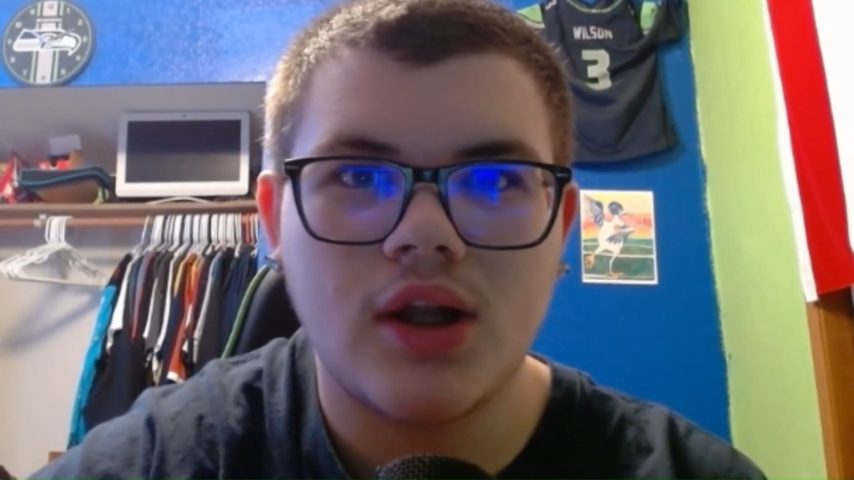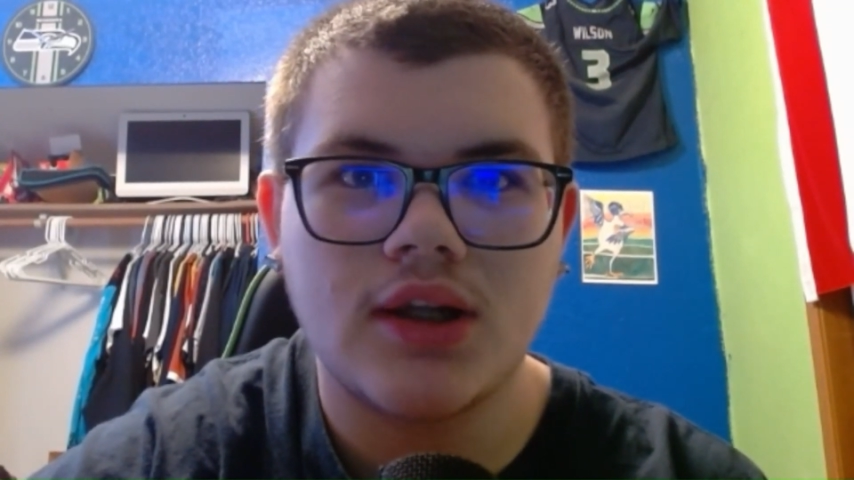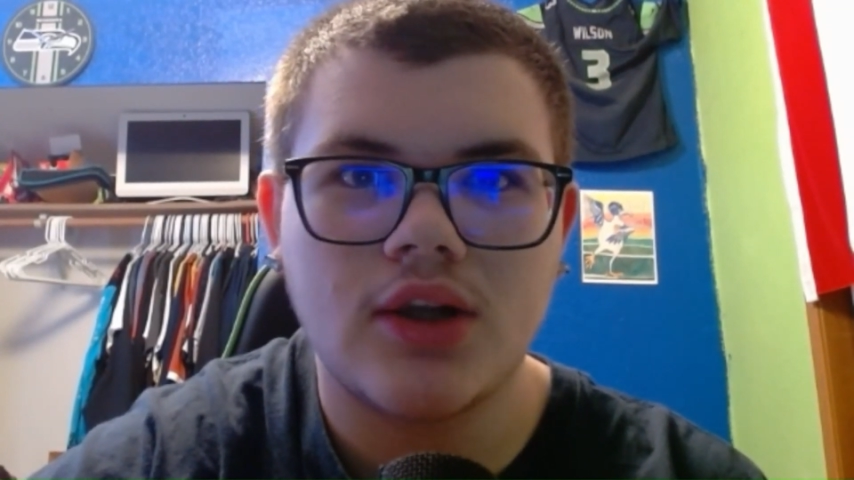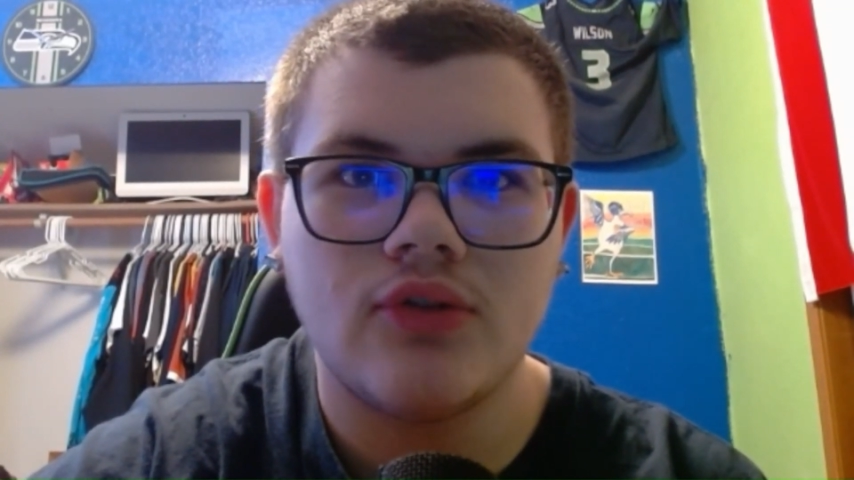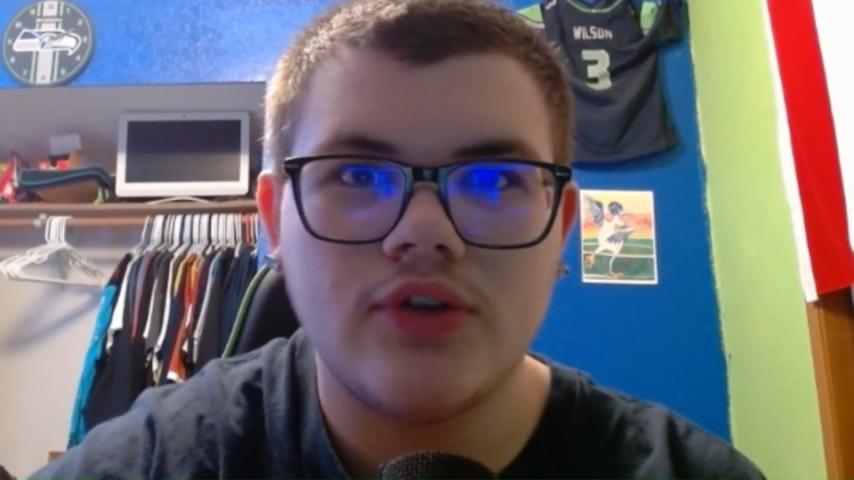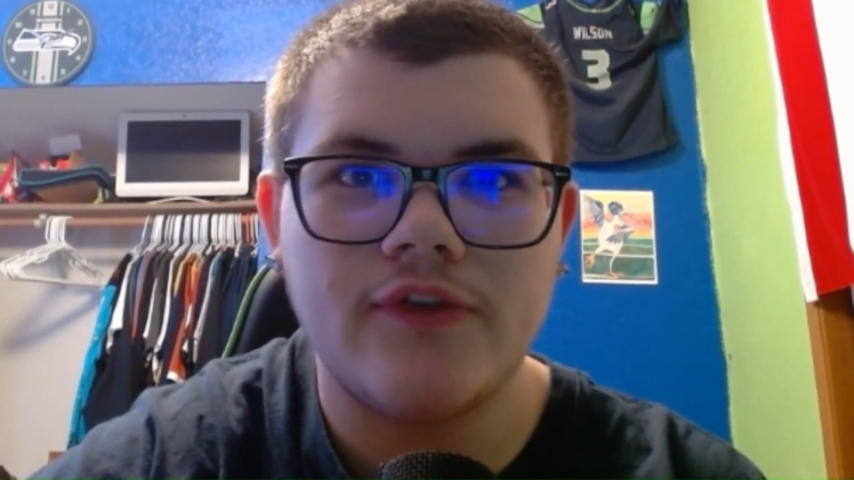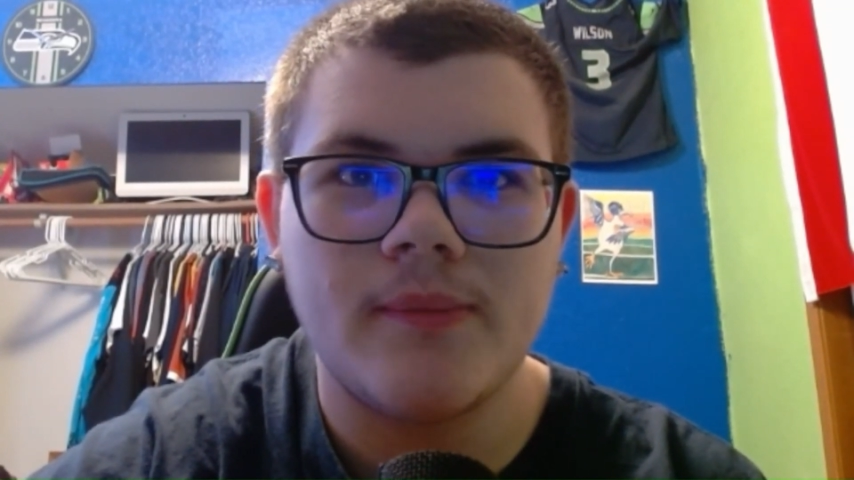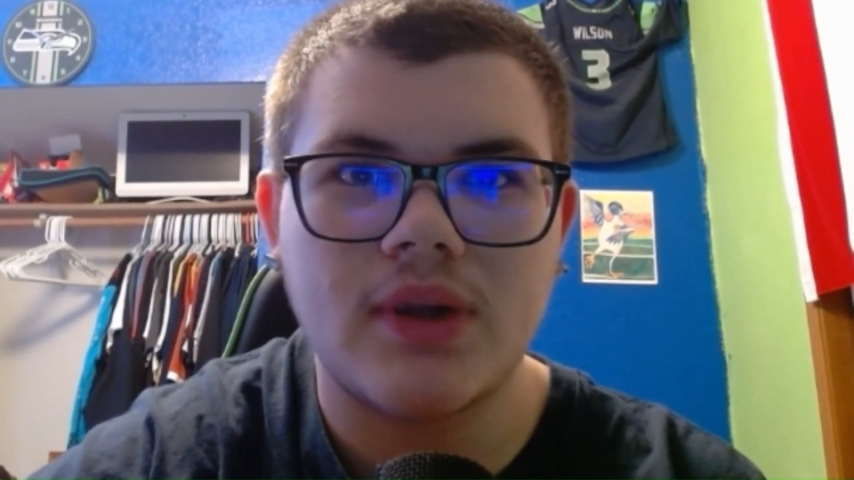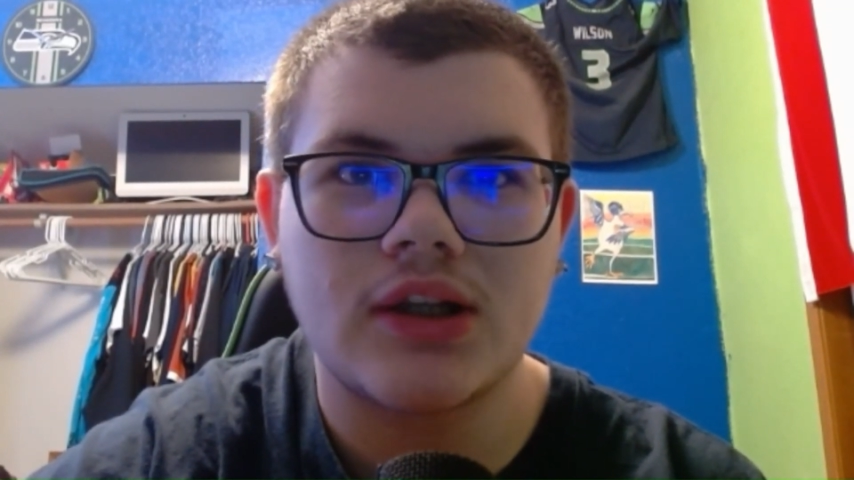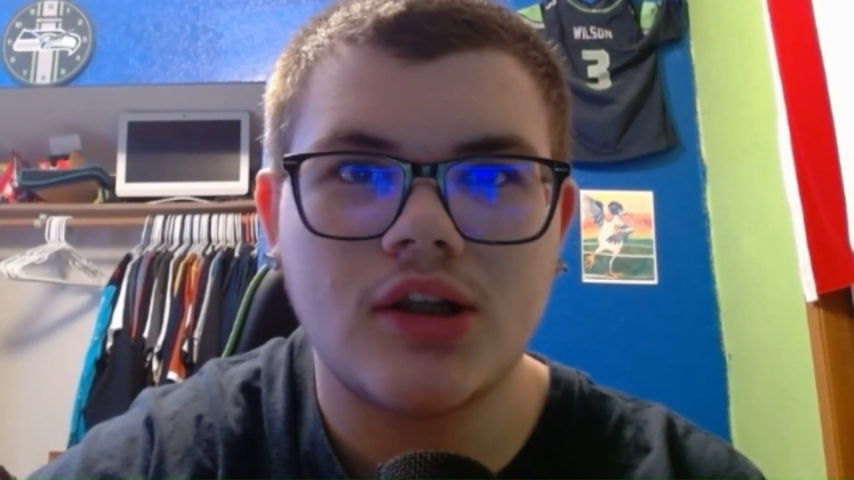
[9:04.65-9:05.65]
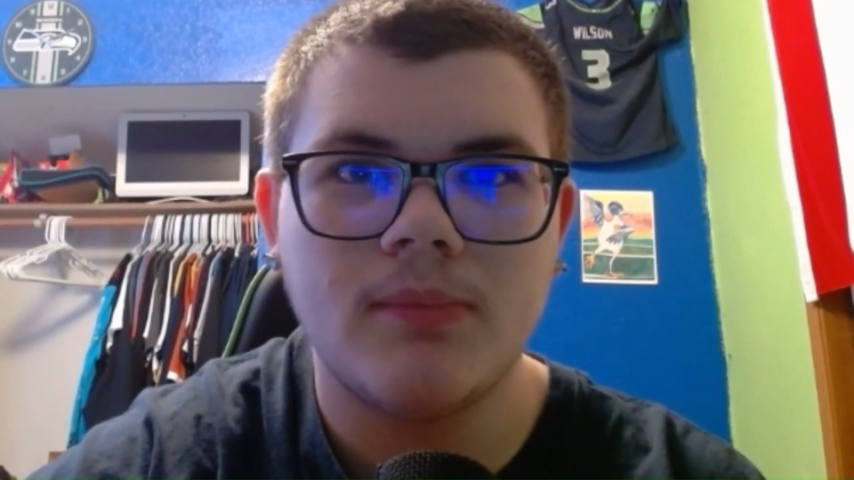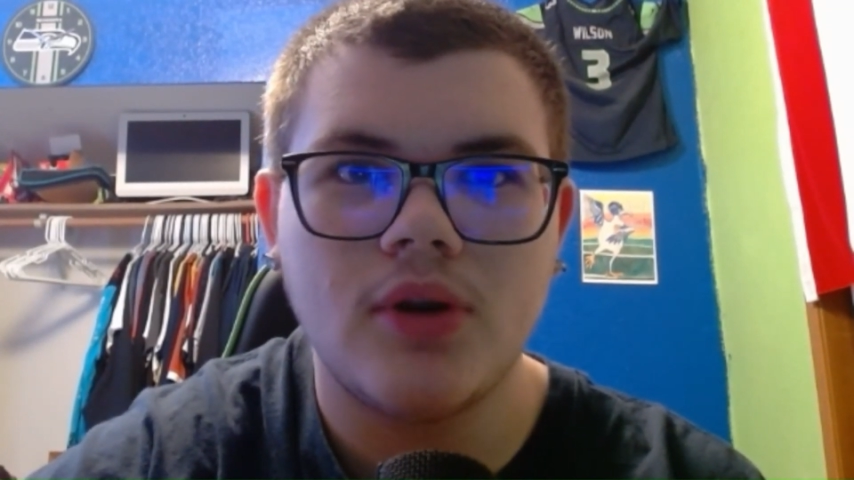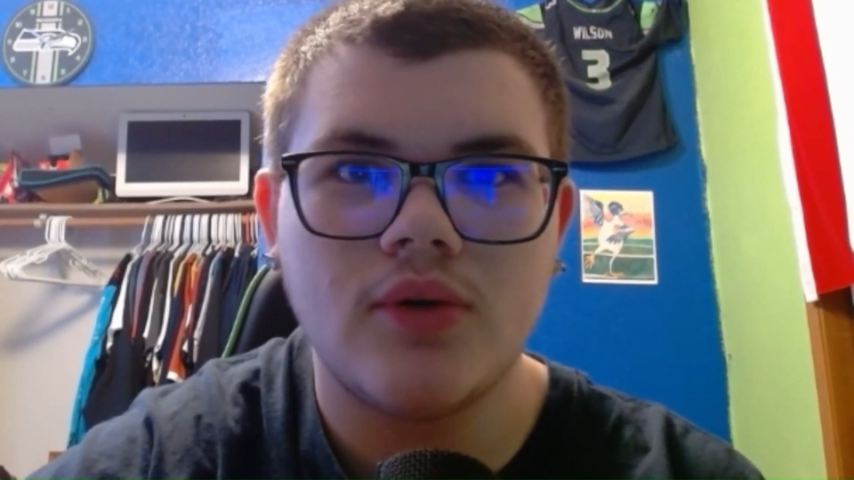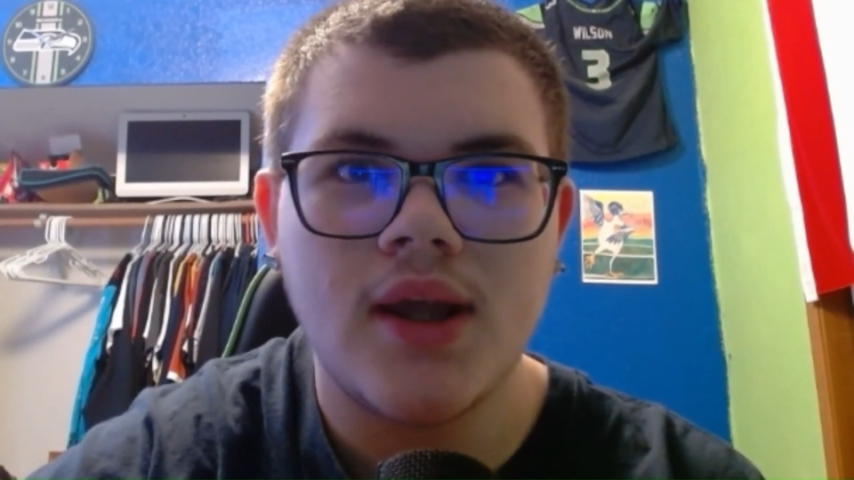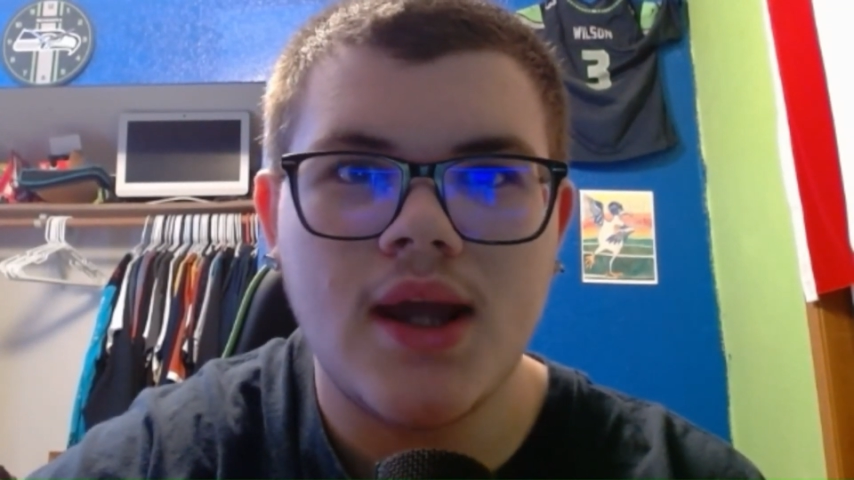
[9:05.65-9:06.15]
bell on so you'll never miss an
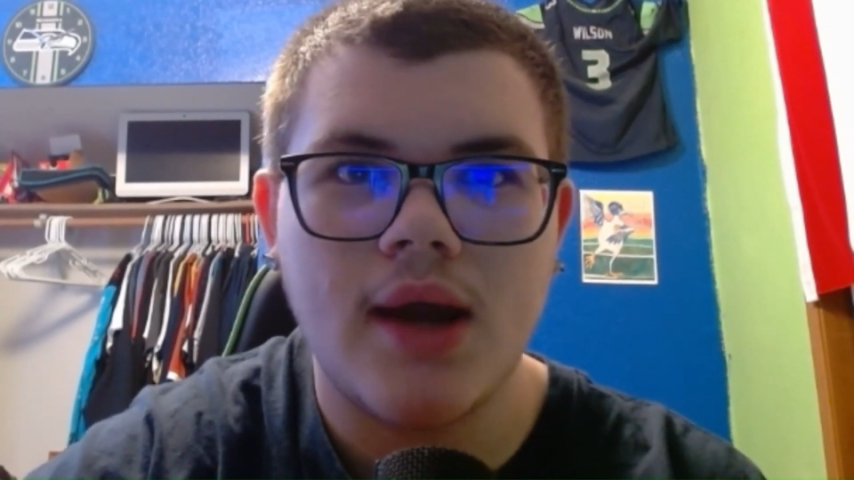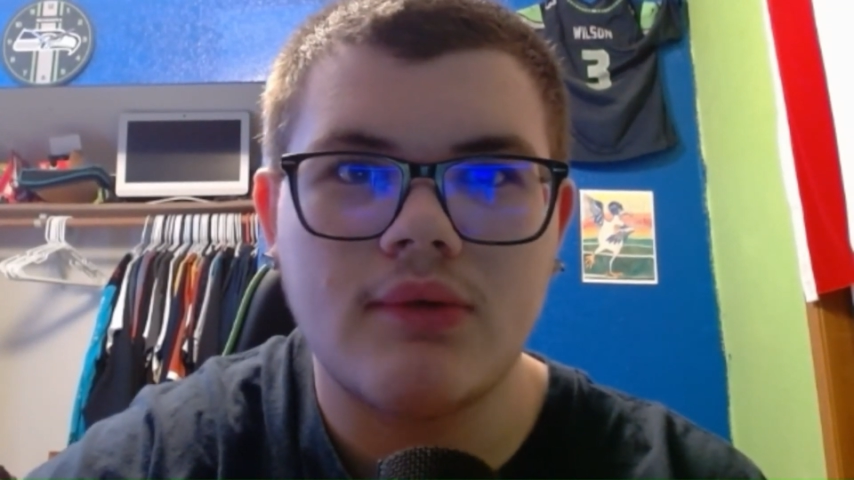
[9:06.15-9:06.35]
upload.